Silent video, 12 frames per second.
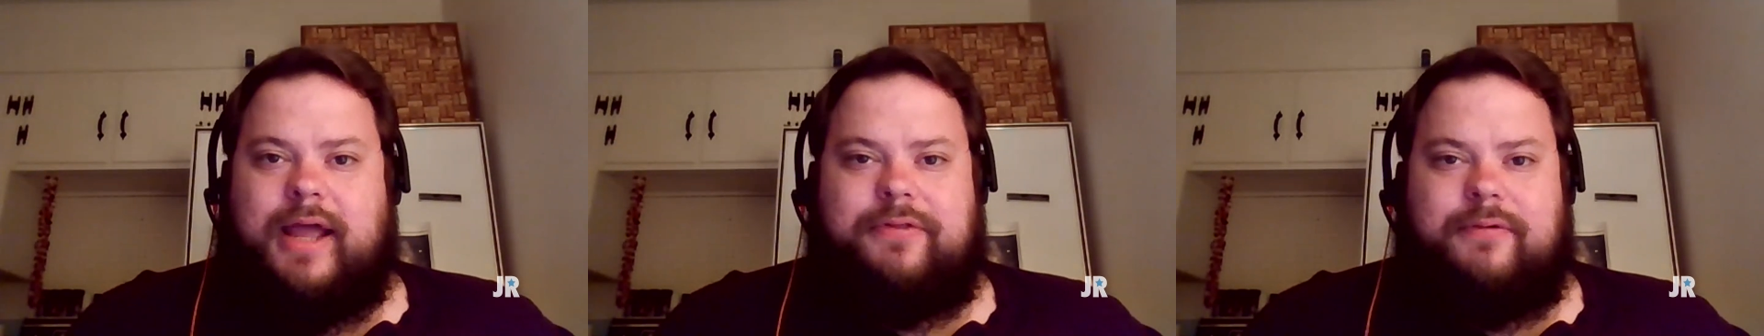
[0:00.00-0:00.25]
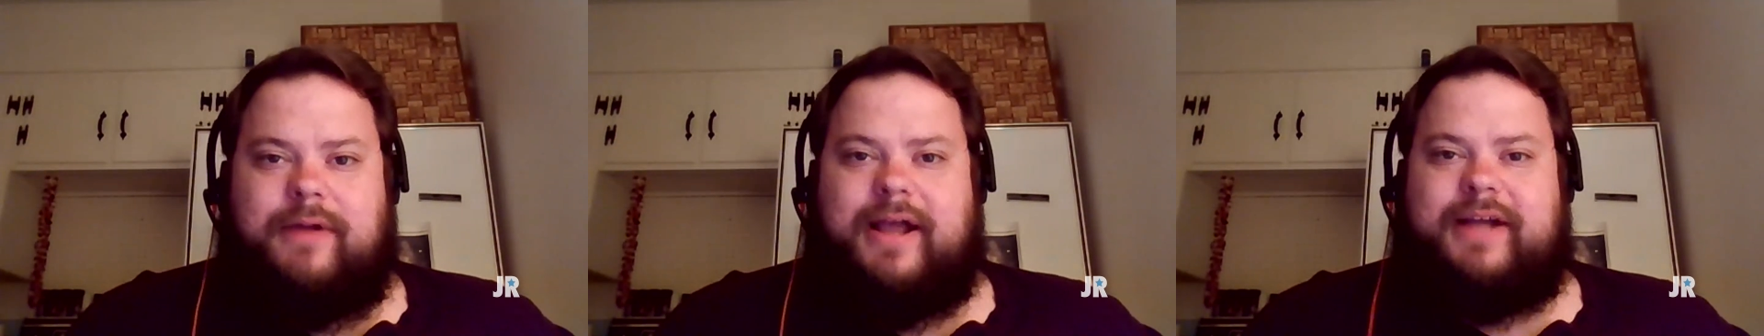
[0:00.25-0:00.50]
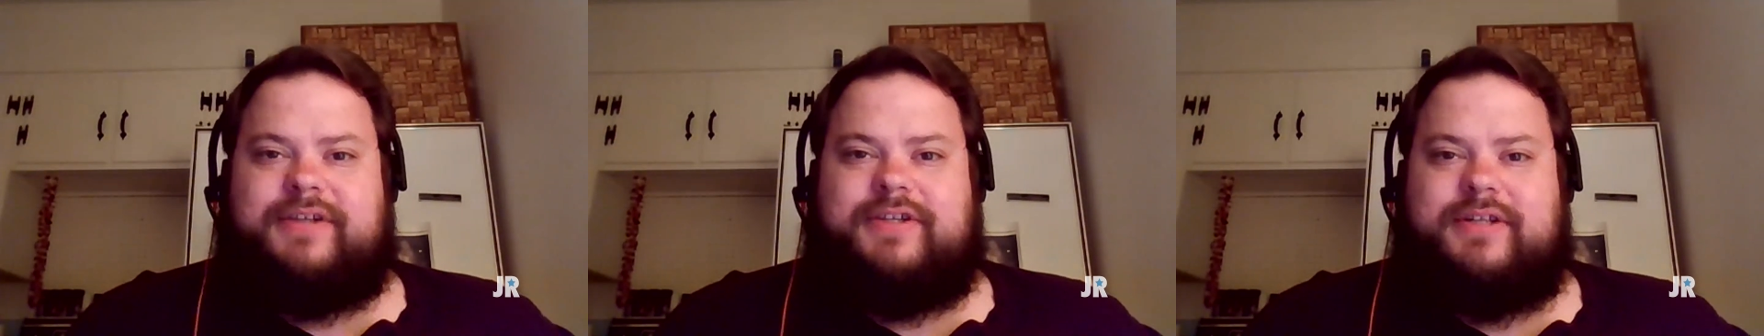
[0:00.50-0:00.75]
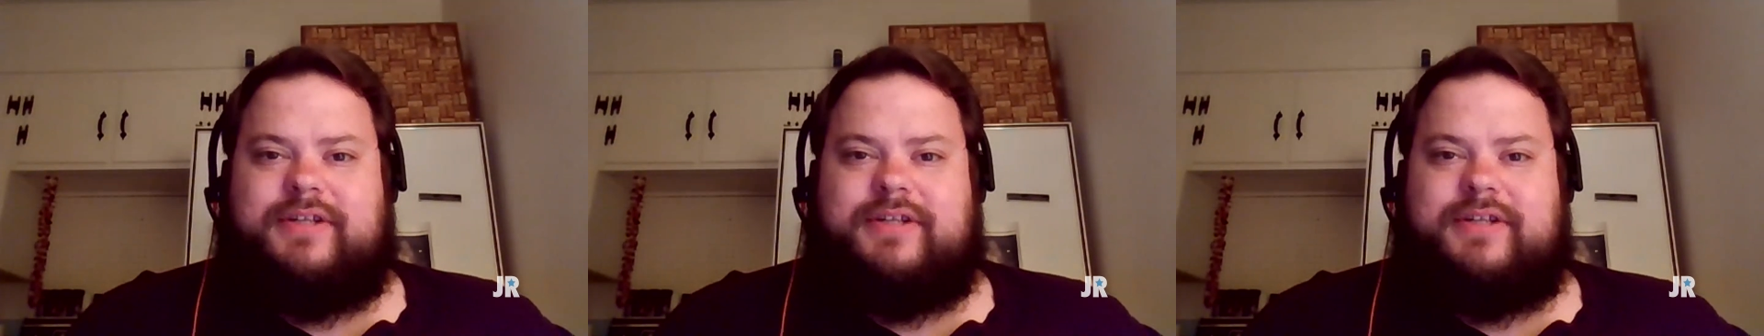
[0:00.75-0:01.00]
anthrax
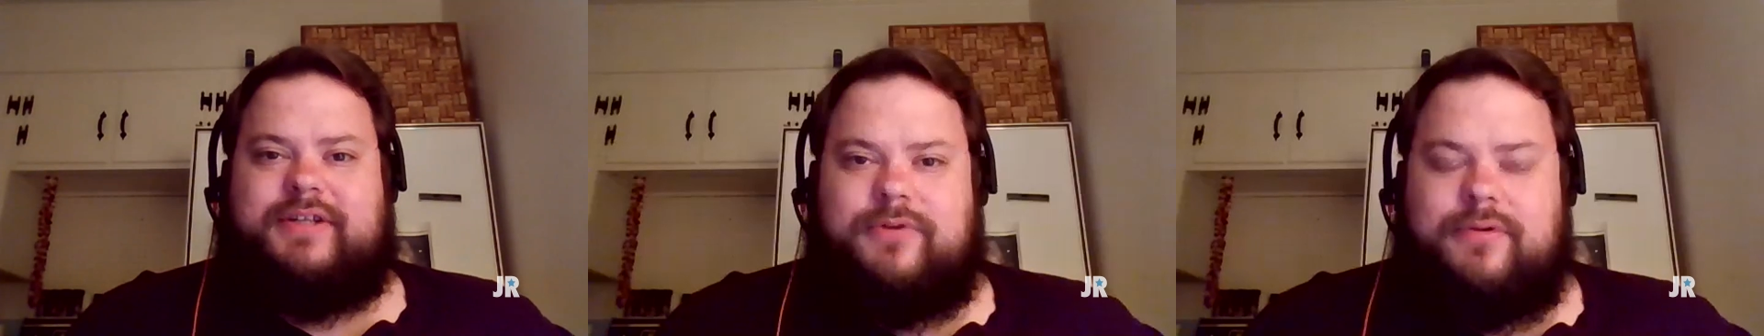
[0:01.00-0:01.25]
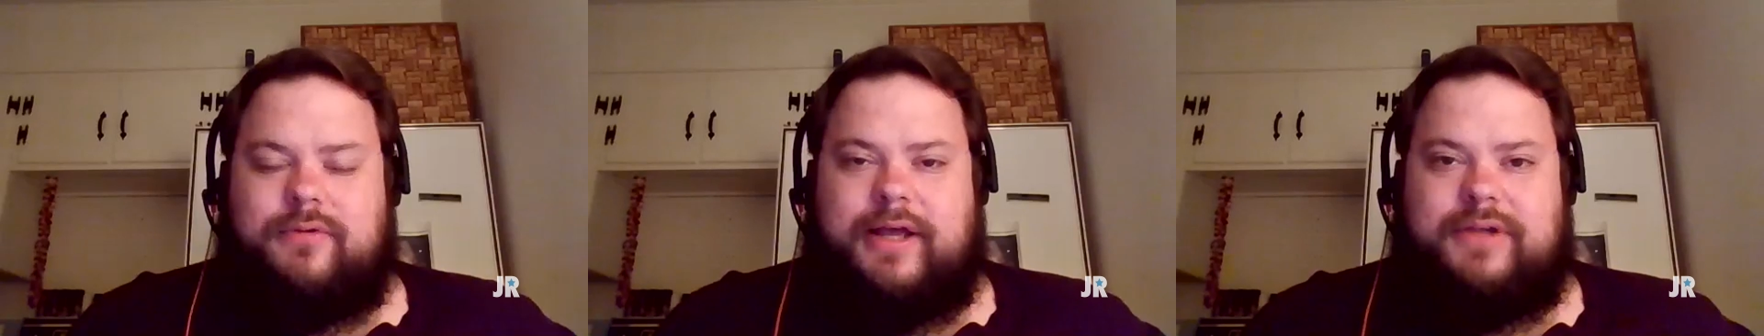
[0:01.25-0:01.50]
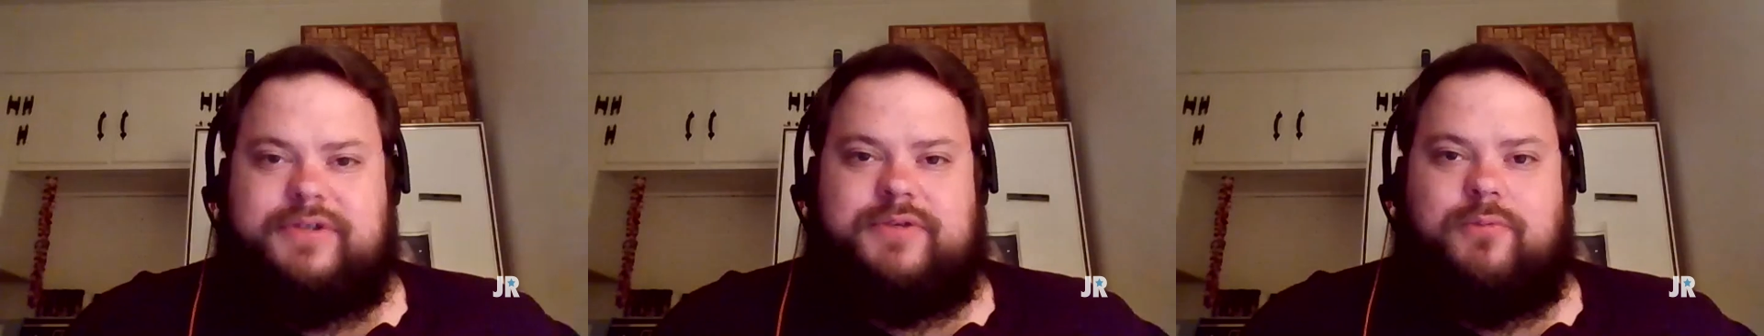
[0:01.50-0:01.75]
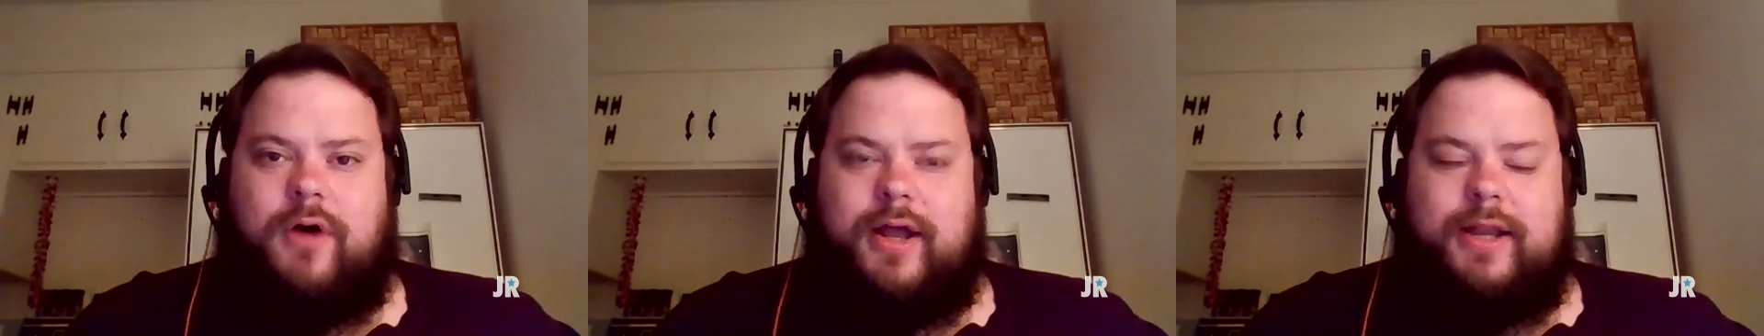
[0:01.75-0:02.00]
attacks from
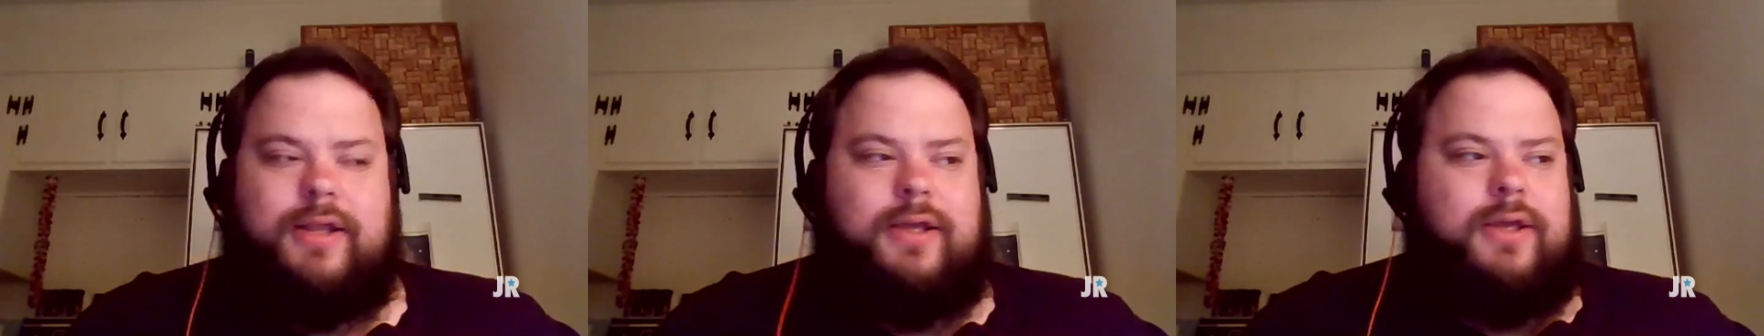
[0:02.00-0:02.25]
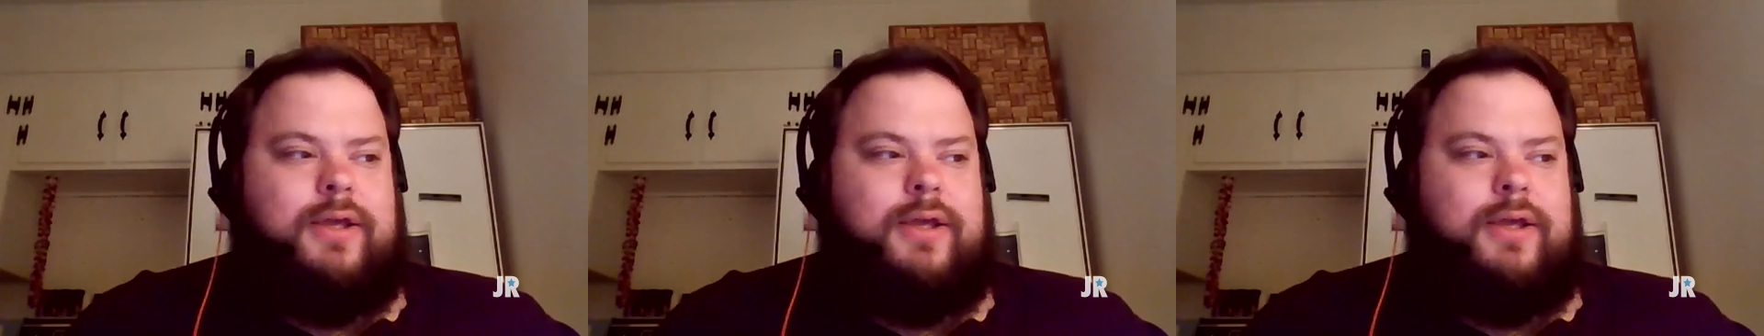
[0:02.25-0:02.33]
2001,